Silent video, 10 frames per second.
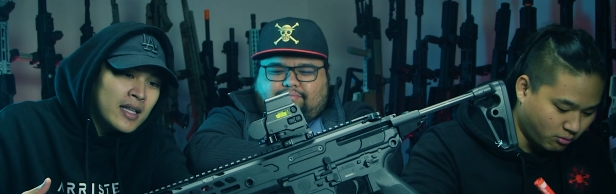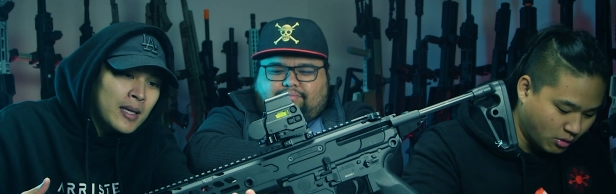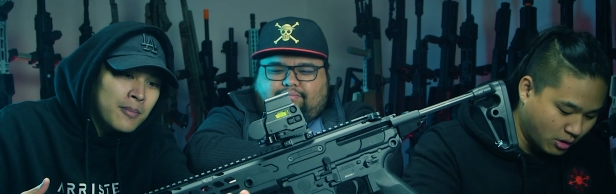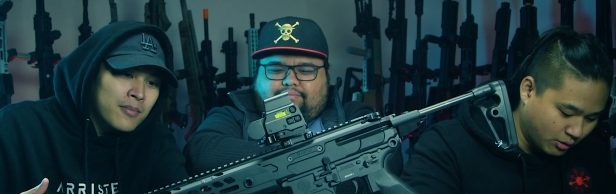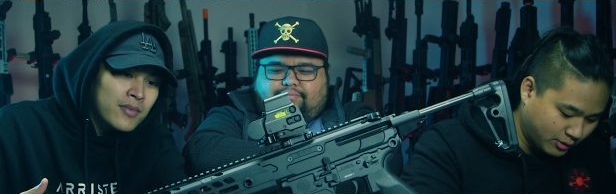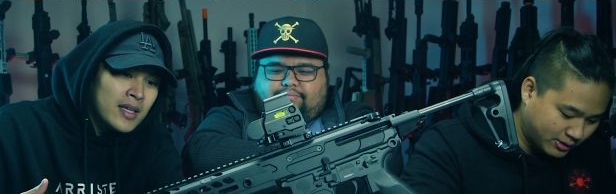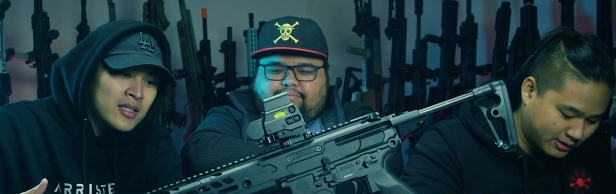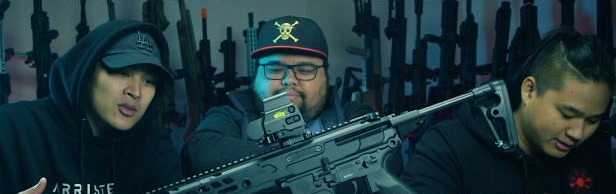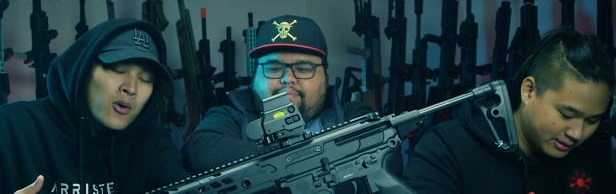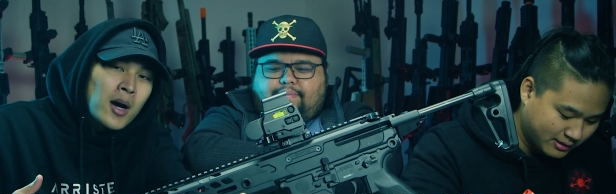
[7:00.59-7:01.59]
Speaker 1: and they they
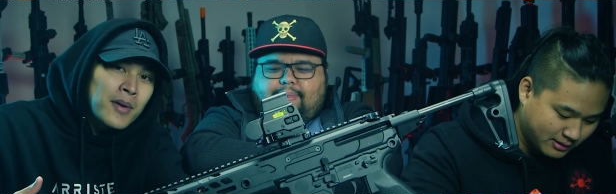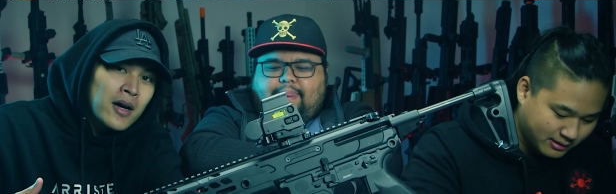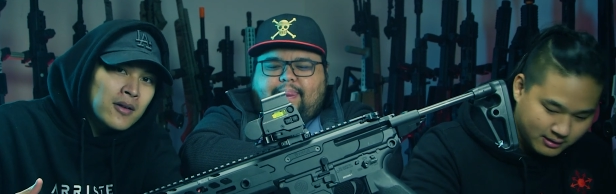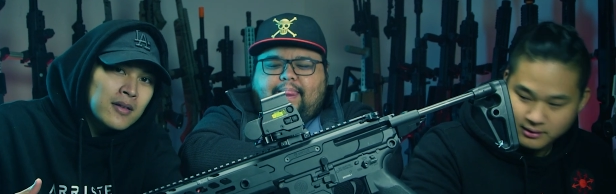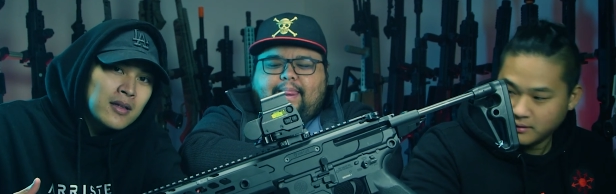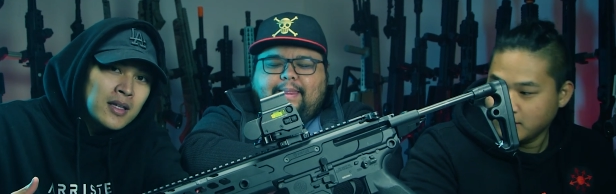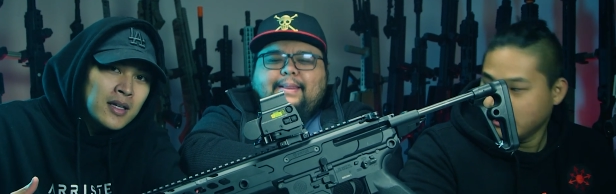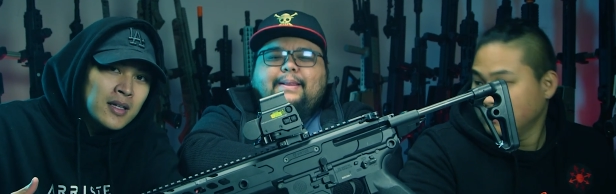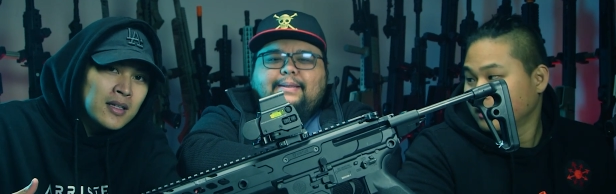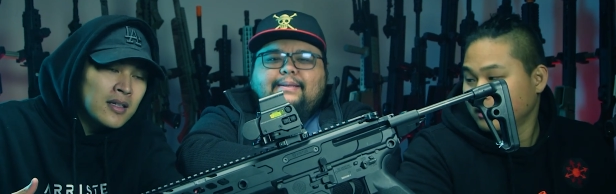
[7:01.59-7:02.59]
swap out
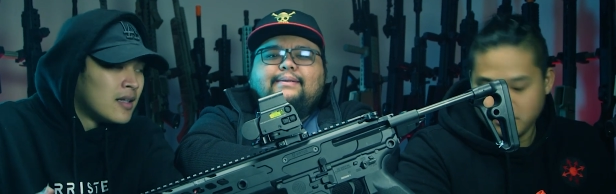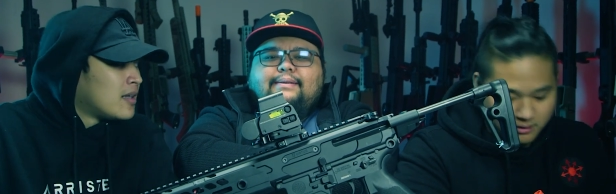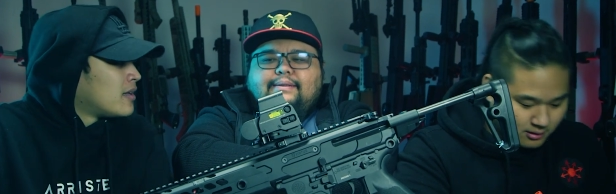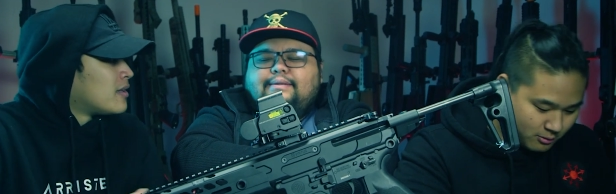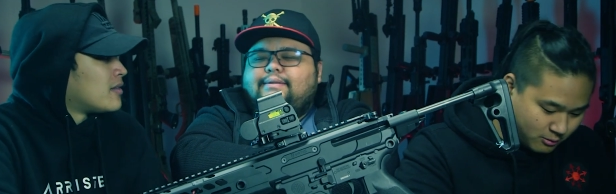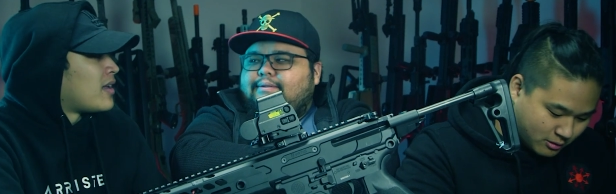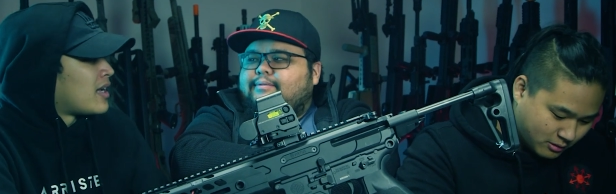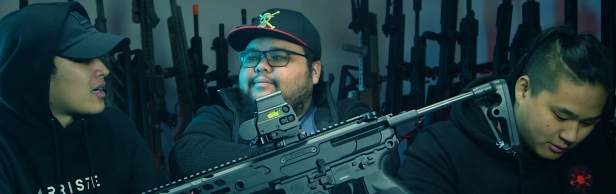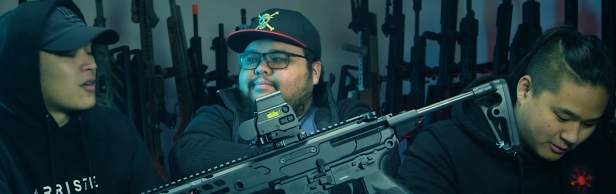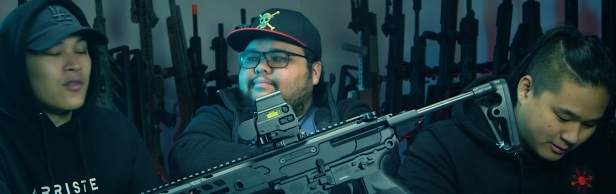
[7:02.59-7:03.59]
the Gross.
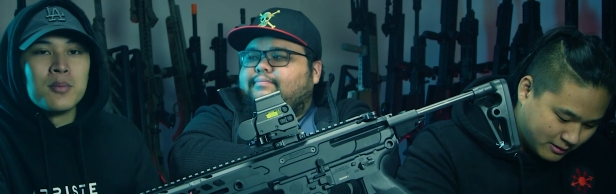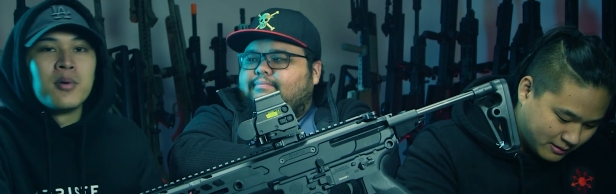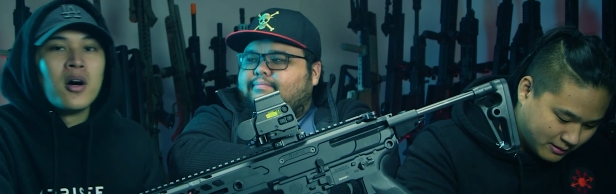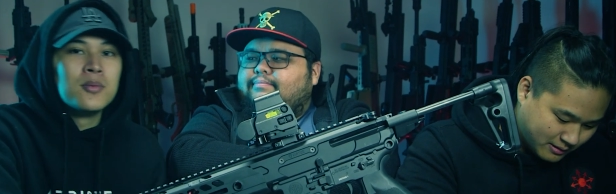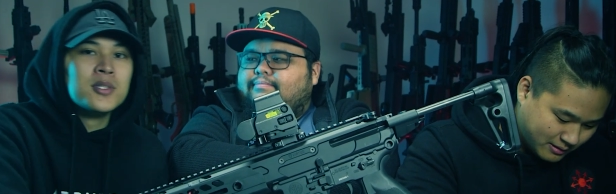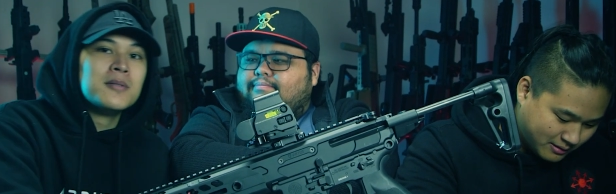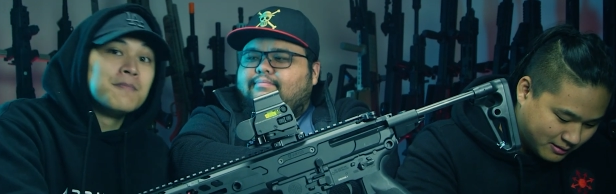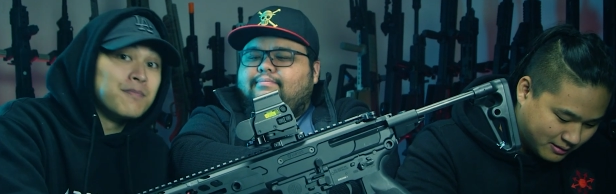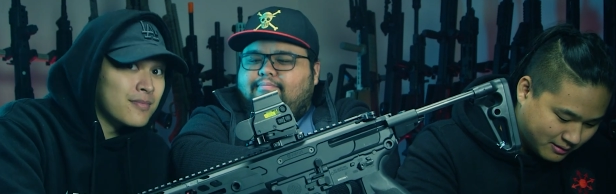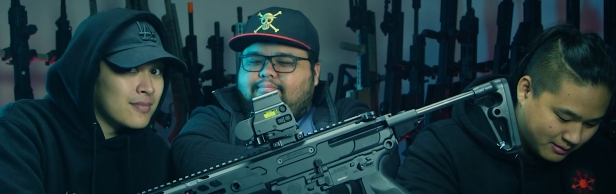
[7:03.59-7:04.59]
handguard for the polymer.
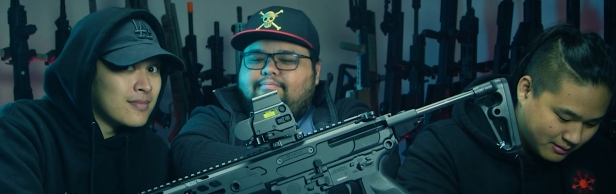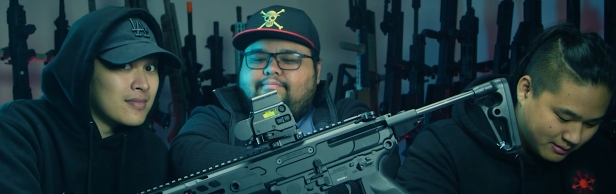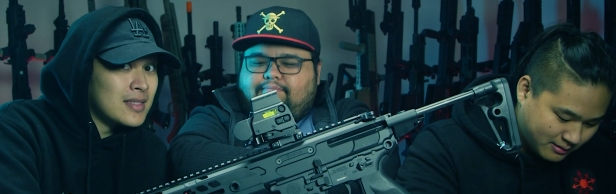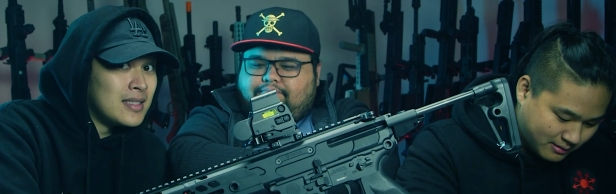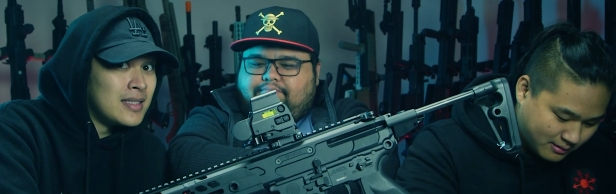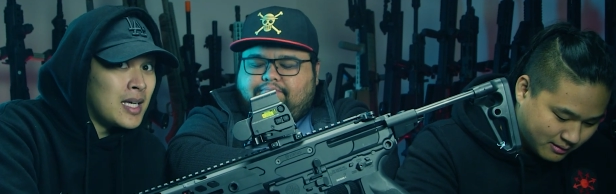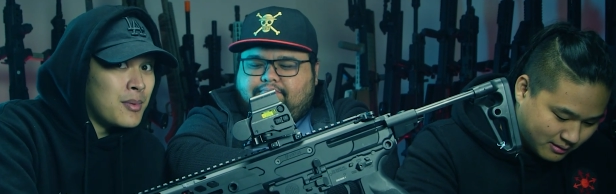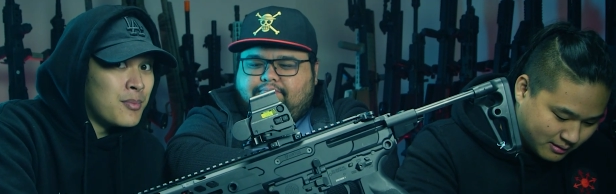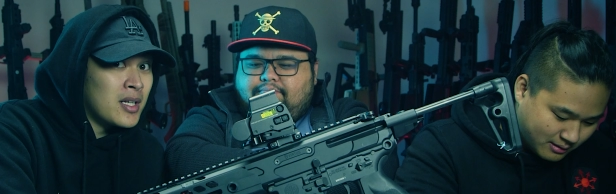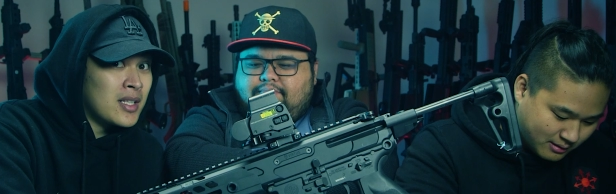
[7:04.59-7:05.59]
Mm. That'd
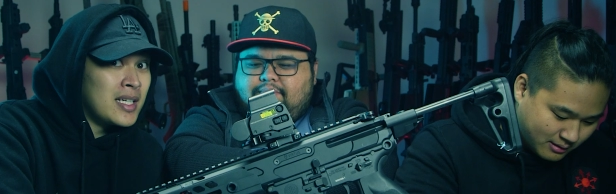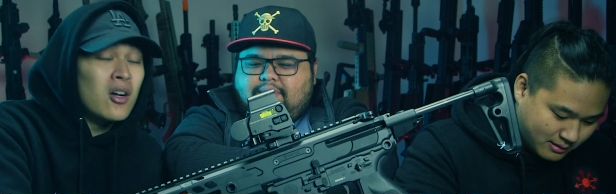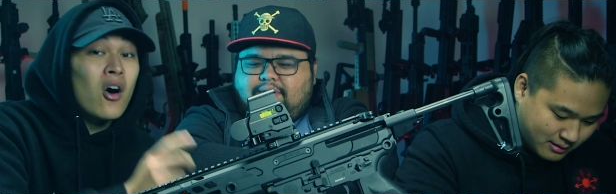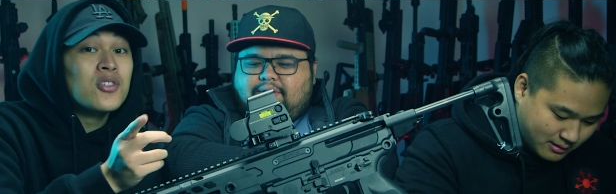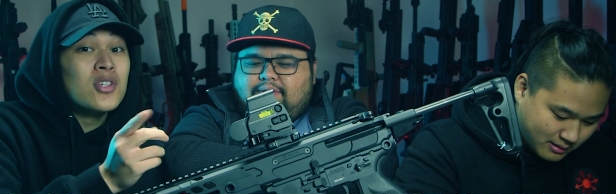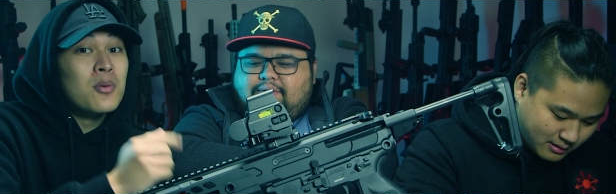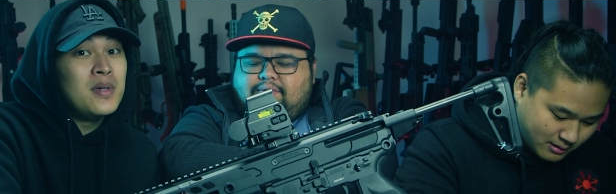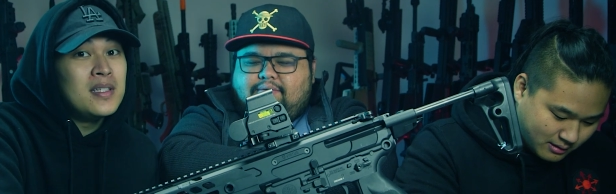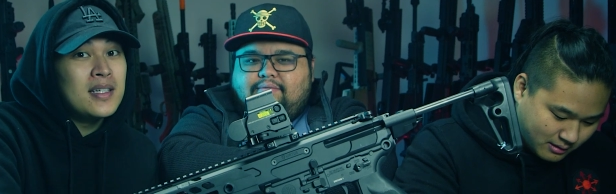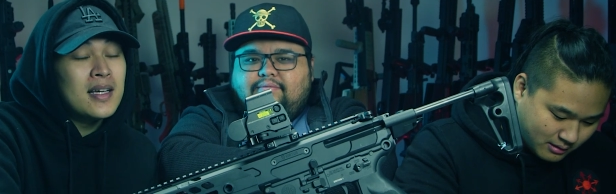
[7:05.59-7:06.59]
be pretty clean. Also,
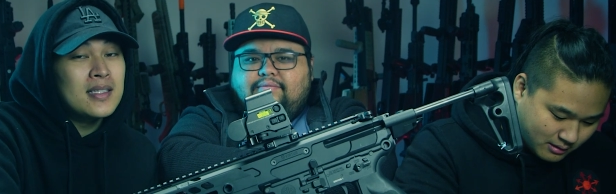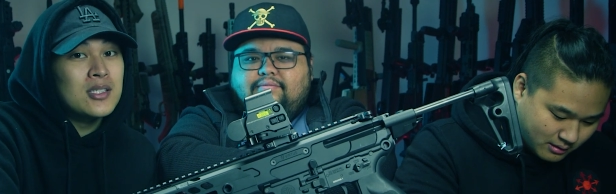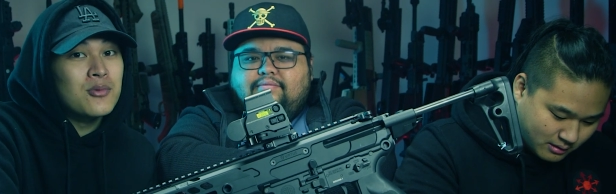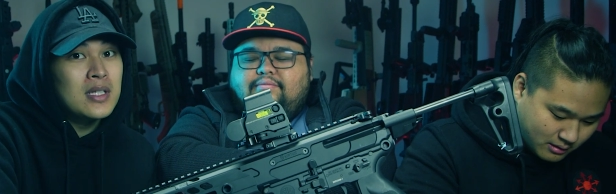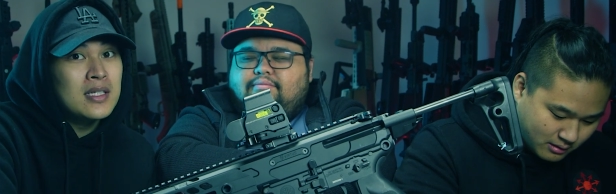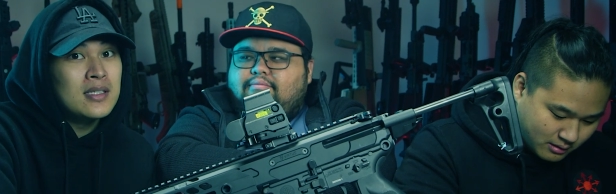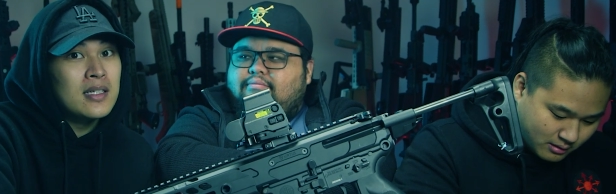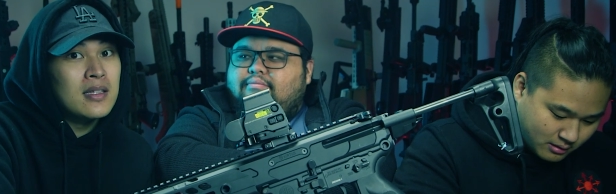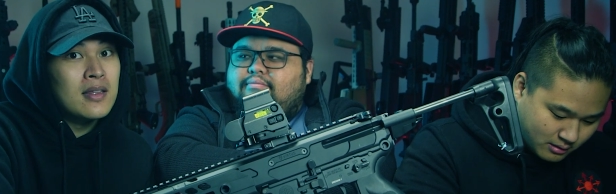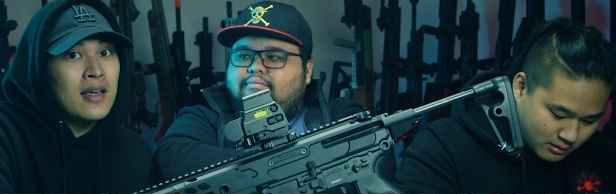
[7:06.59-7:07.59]
PTS is
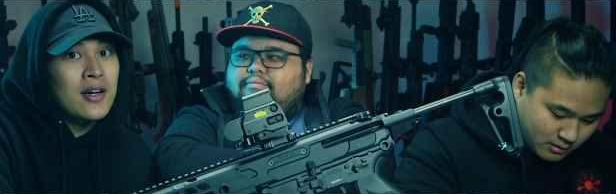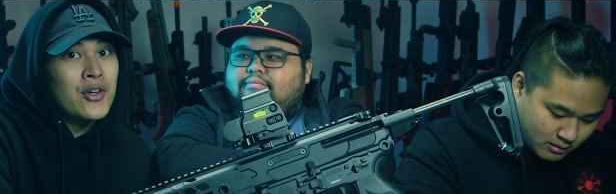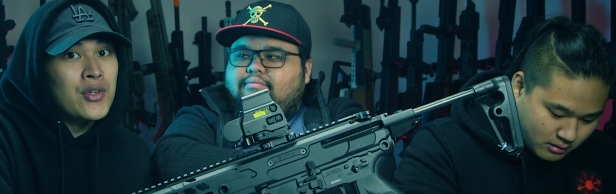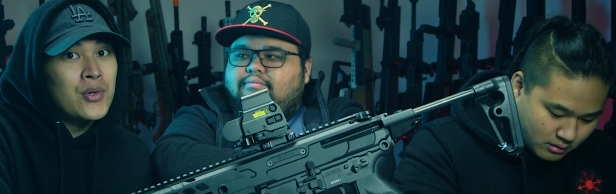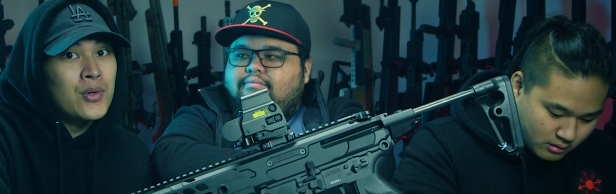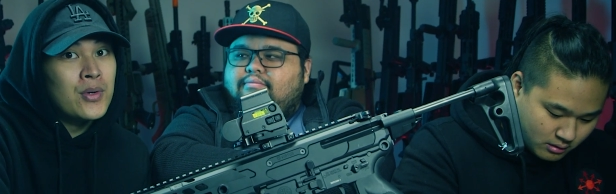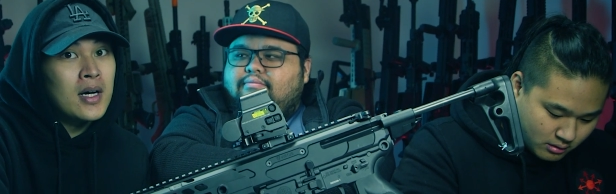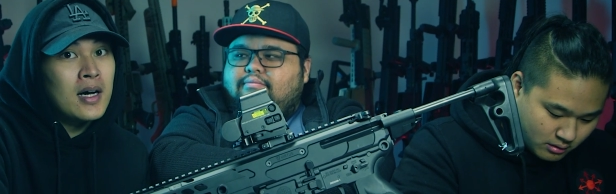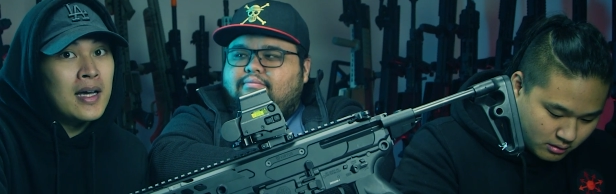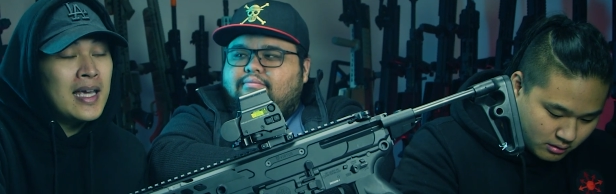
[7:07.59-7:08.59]
releasing their new uh,